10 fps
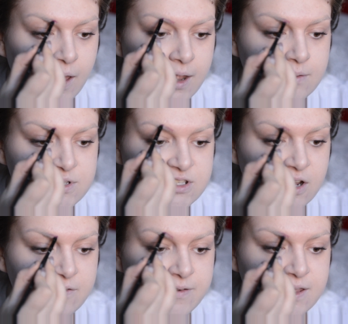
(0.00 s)
and I'm just
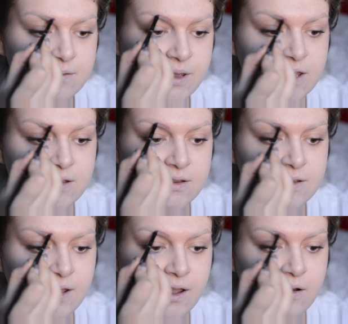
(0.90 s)
start filling them in.
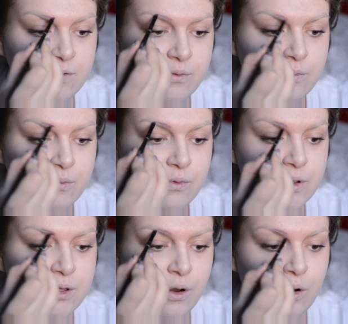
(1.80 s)
Now
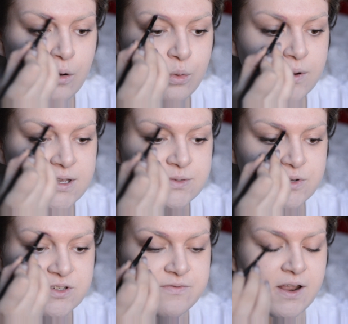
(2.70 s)
you always
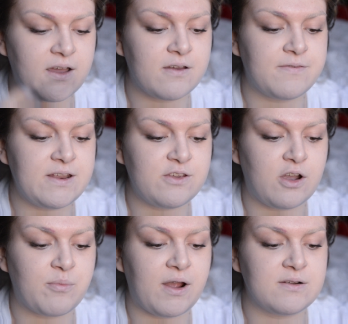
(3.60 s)
want to fill, fill in your
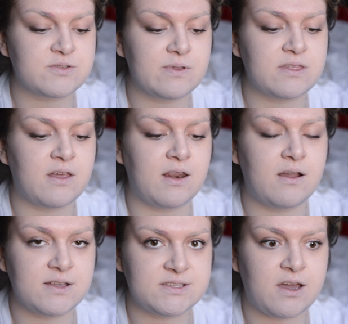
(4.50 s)
eyebrows with the
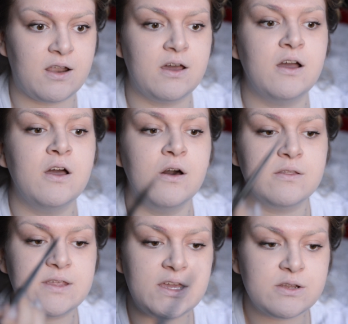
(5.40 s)
lighter colour on
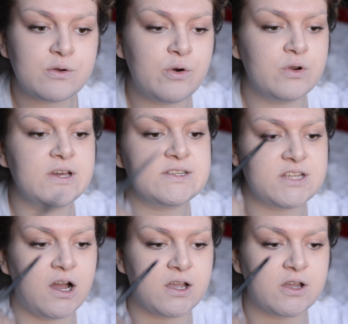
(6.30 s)
the inner corner and
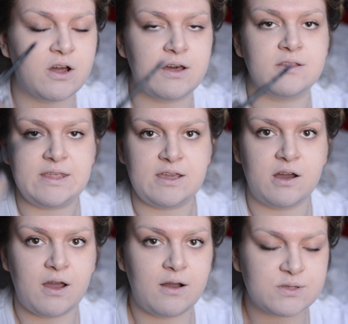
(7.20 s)
darker colour on the
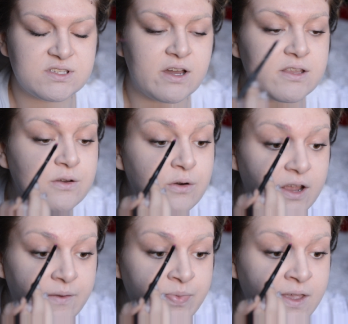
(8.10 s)
outside
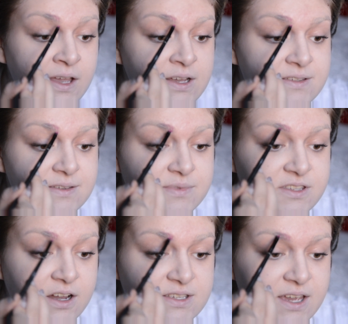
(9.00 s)
corner. So I'm
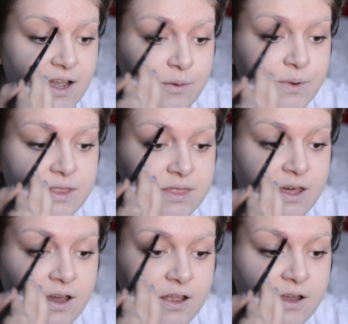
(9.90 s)
starting out with
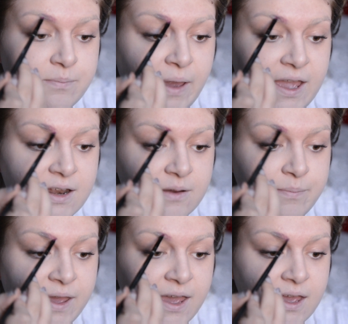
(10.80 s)
the like paler
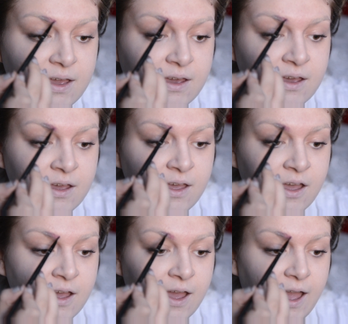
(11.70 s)
pink
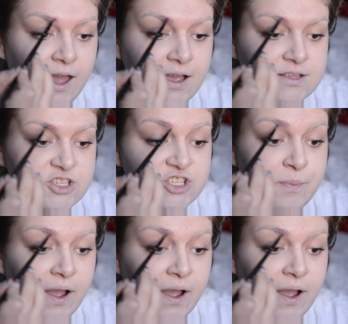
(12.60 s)
and just